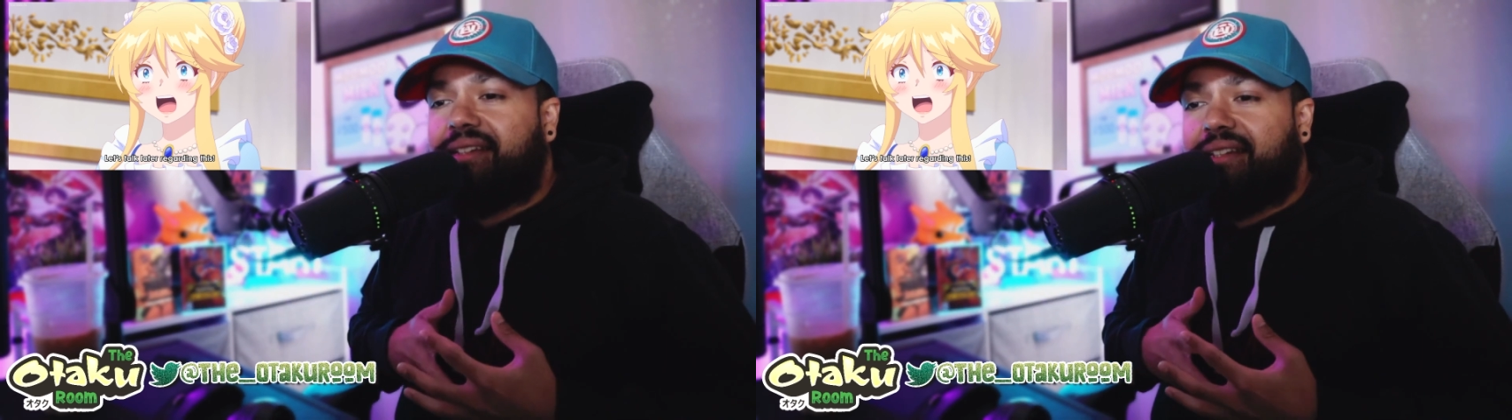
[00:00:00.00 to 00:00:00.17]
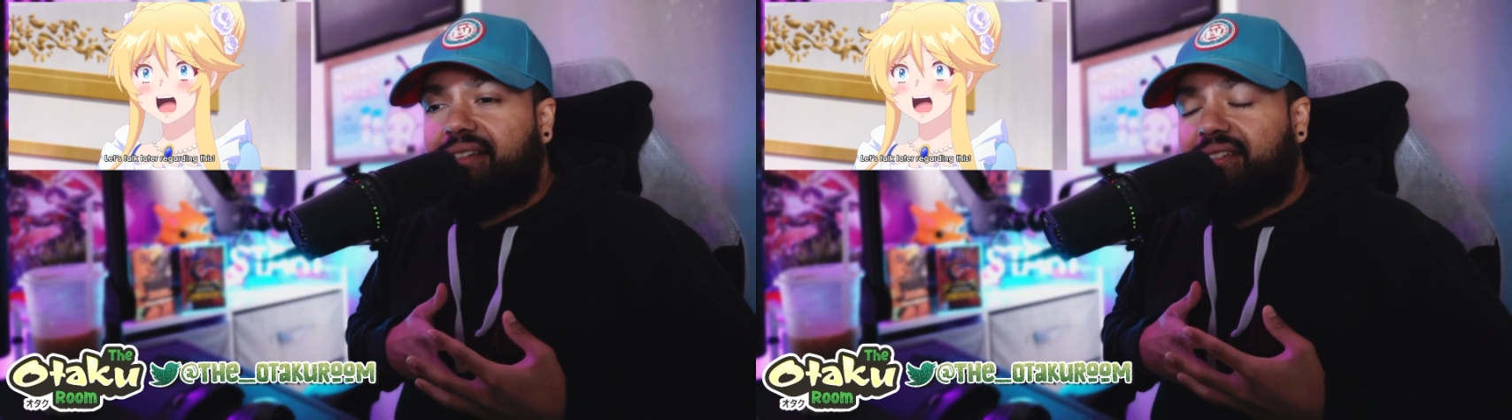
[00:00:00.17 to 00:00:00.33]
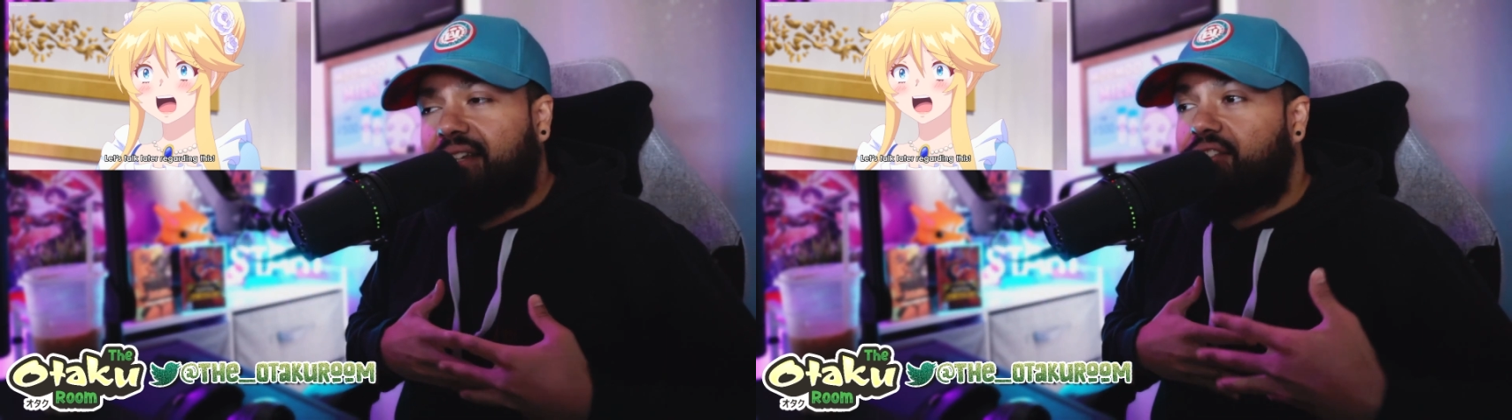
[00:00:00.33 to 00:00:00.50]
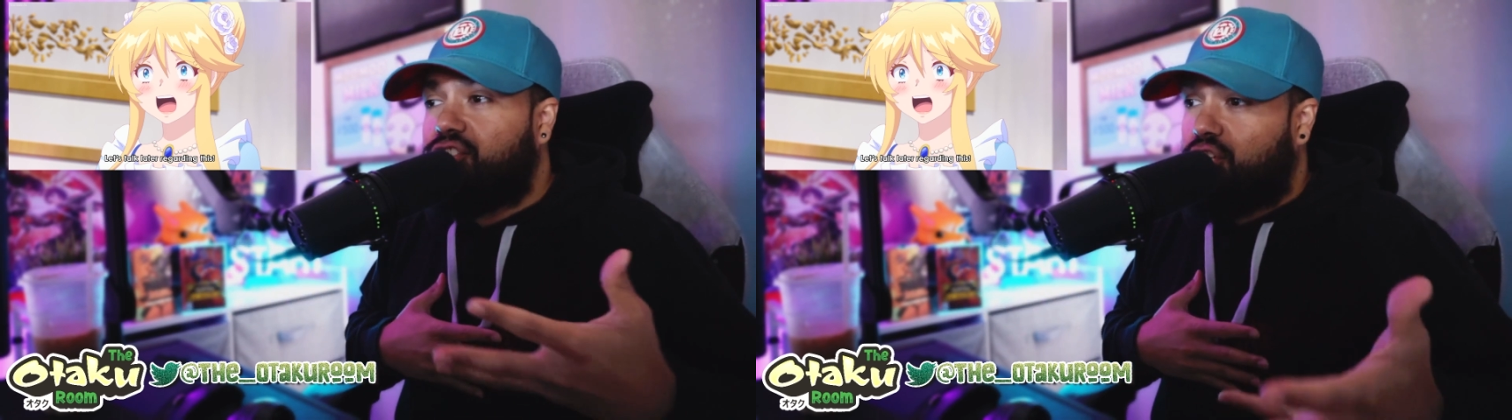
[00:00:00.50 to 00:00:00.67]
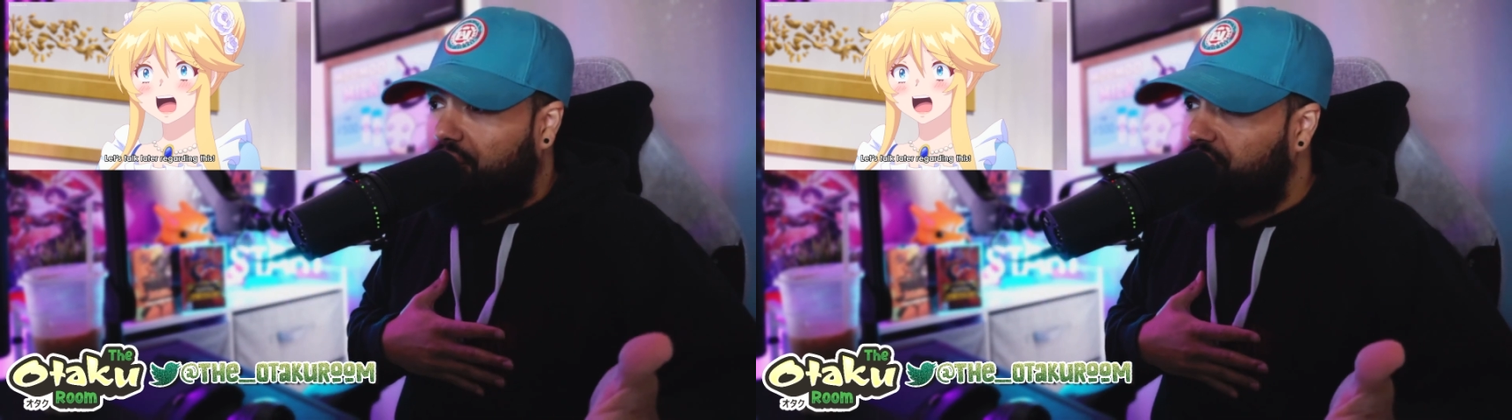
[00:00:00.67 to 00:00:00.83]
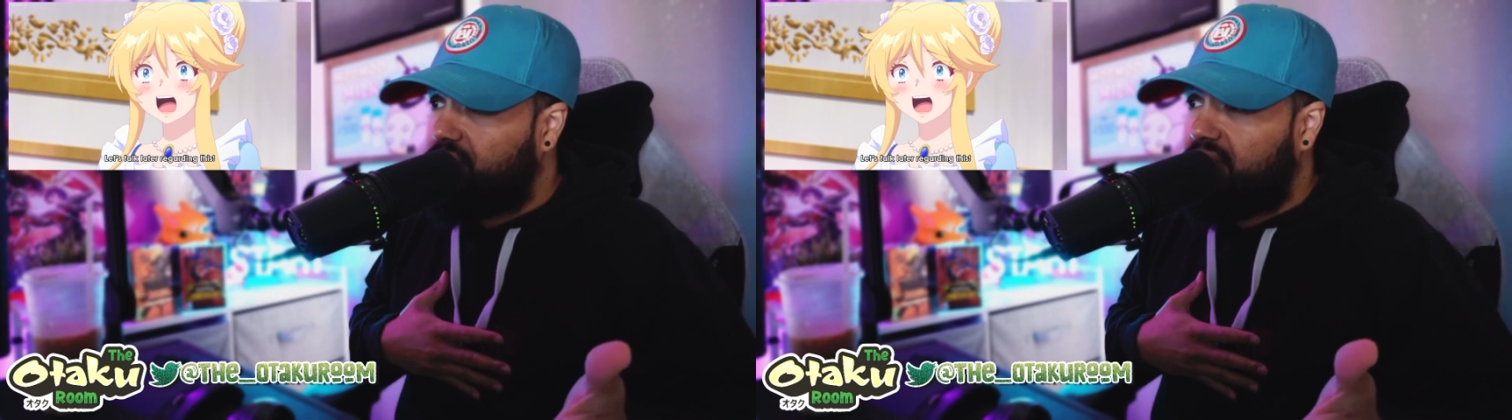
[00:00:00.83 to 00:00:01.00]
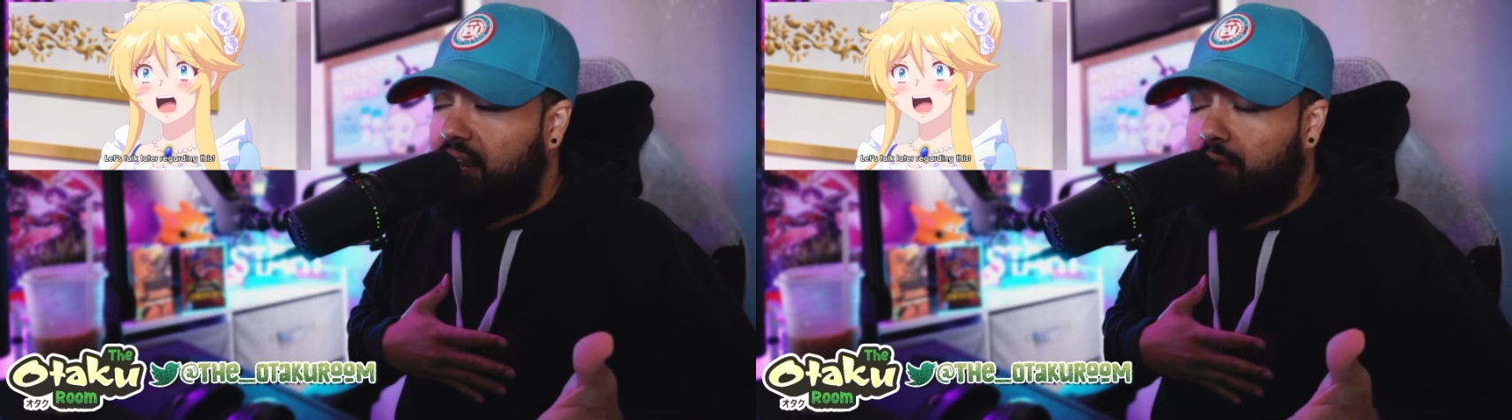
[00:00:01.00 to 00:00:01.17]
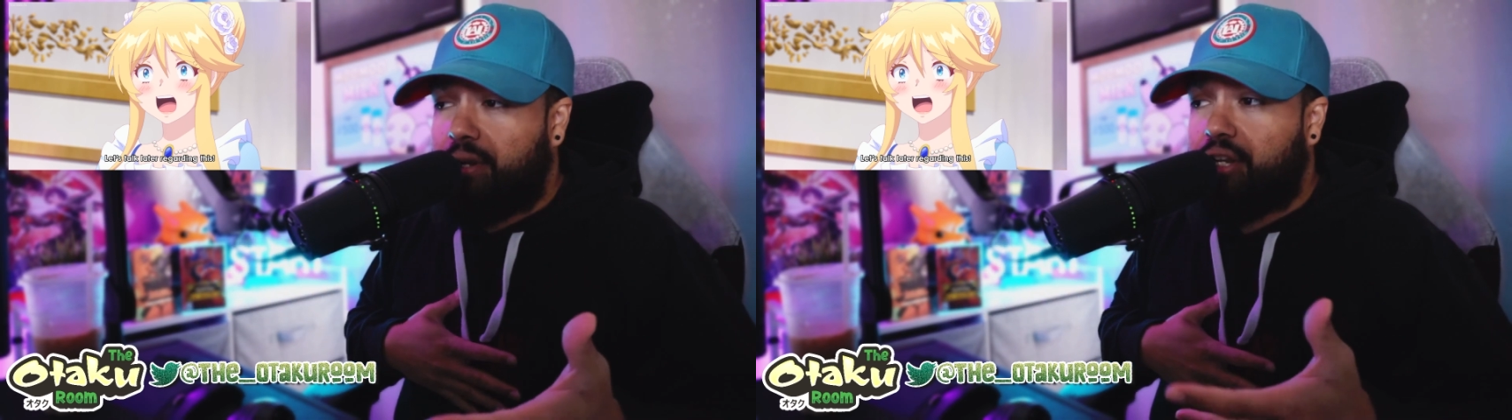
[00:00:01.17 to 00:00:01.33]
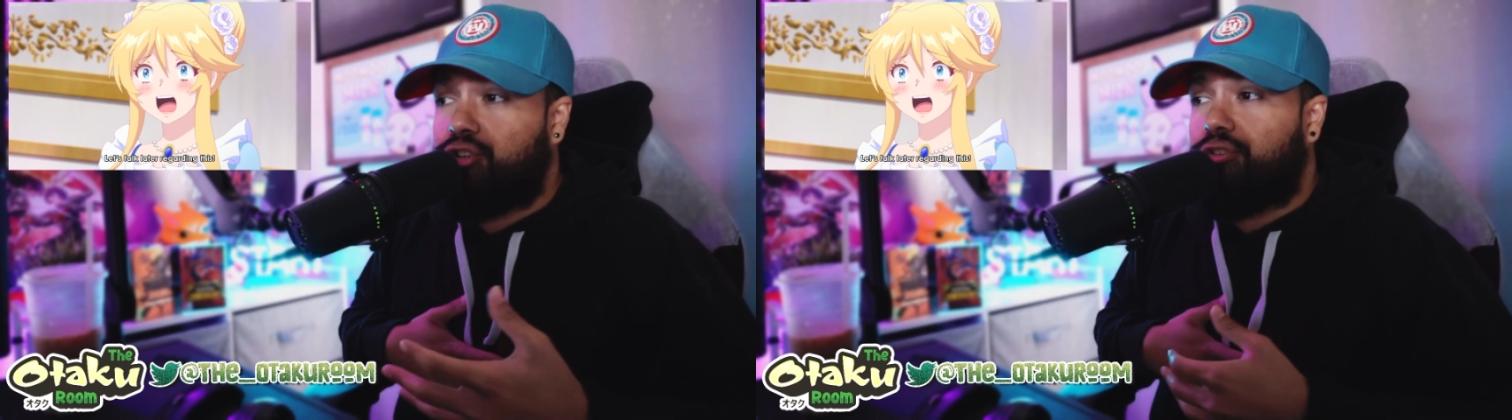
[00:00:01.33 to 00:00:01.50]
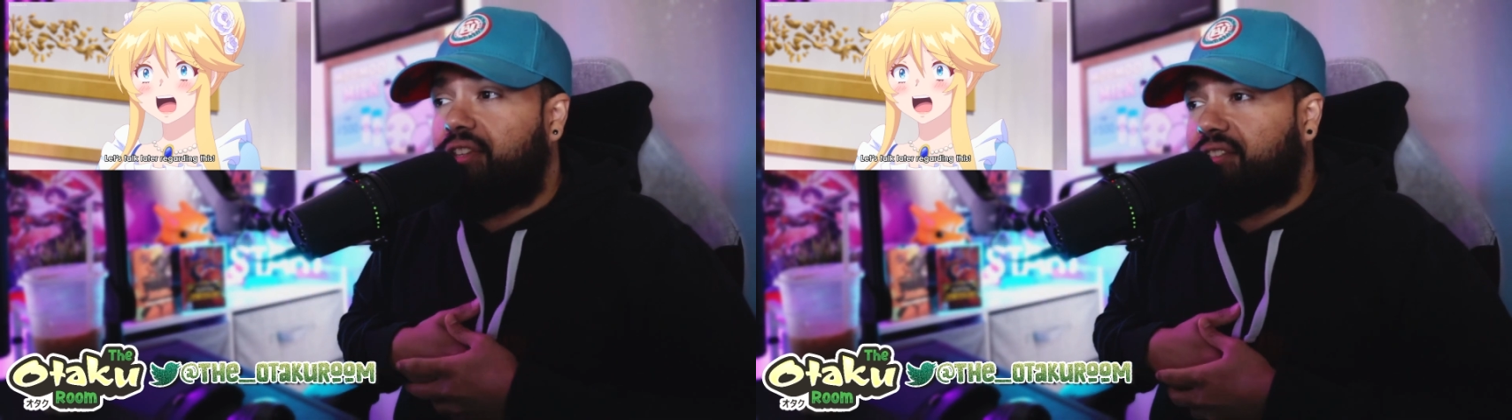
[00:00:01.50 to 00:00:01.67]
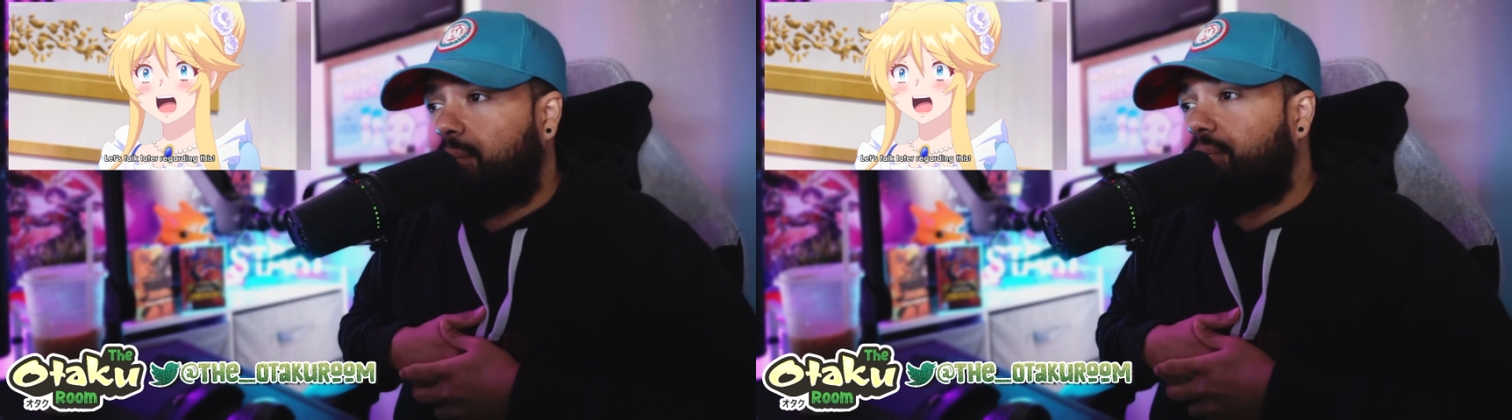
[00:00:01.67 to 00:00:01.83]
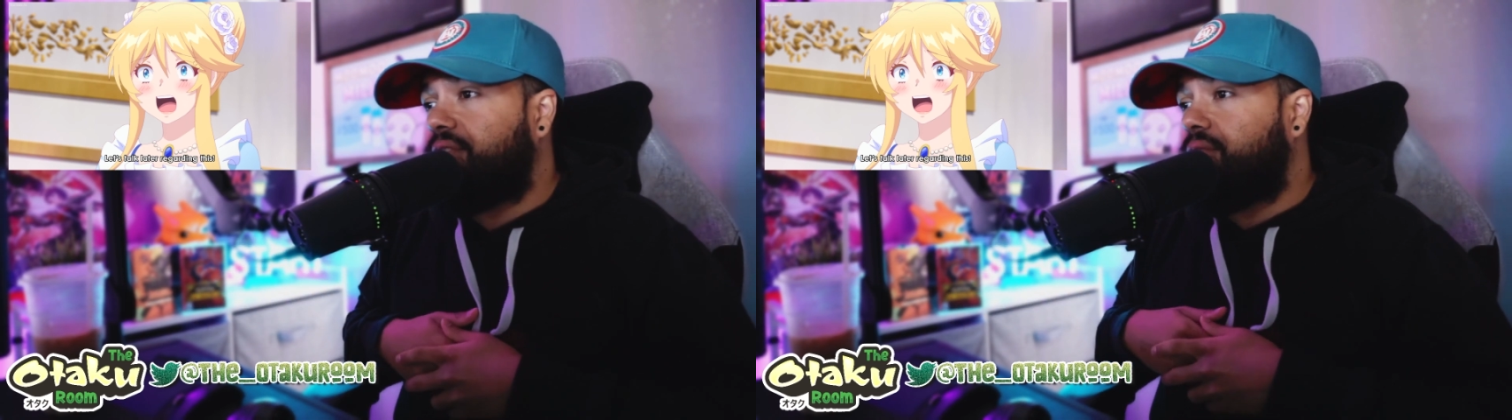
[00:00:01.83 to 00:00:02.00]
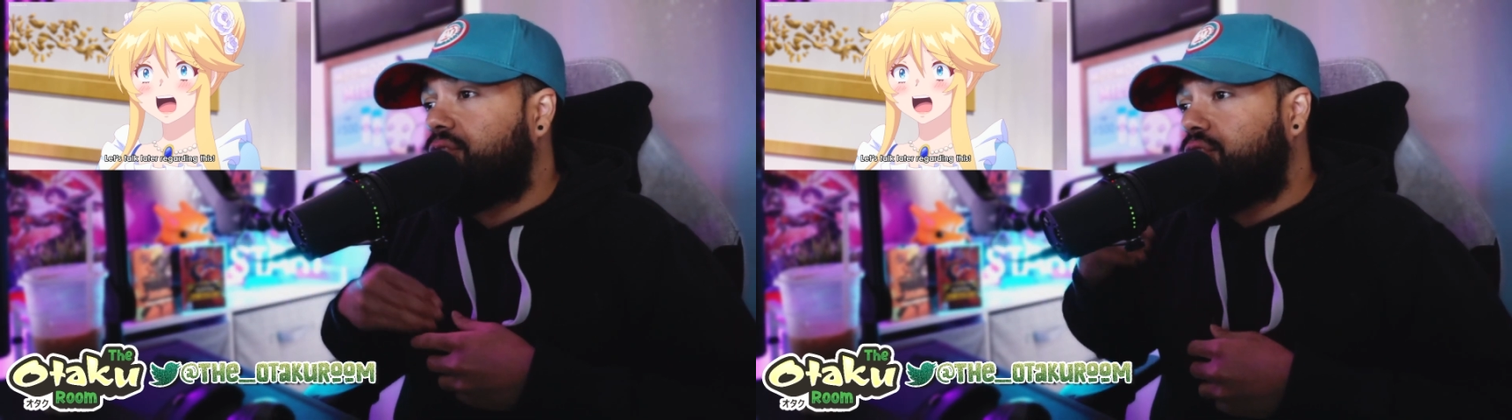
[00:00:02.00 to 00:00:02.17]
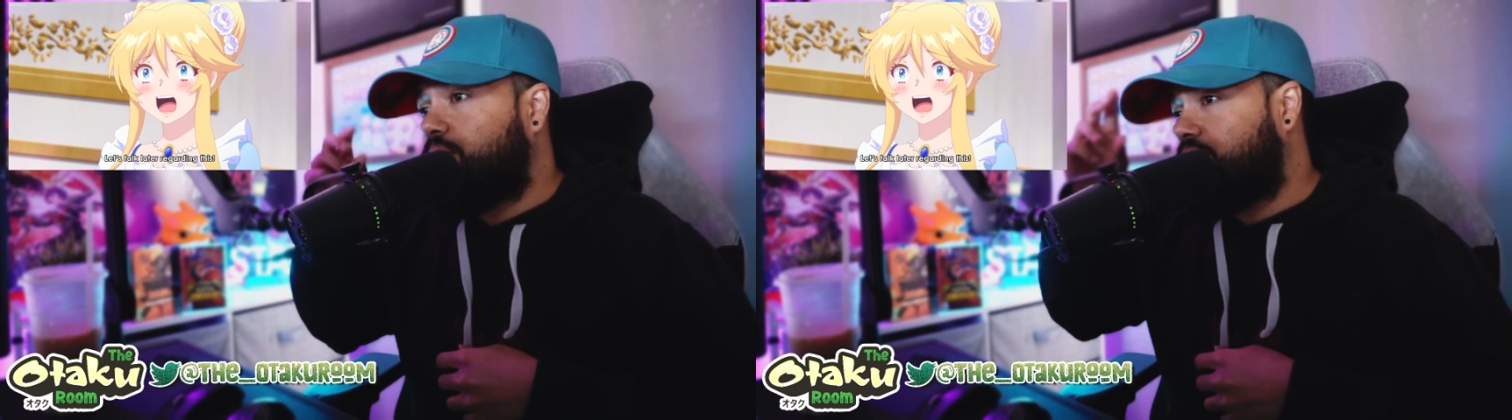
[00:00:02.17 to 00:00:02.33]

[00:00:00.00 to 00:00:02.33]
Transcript: in a sense. She also gained Rachel this episode too,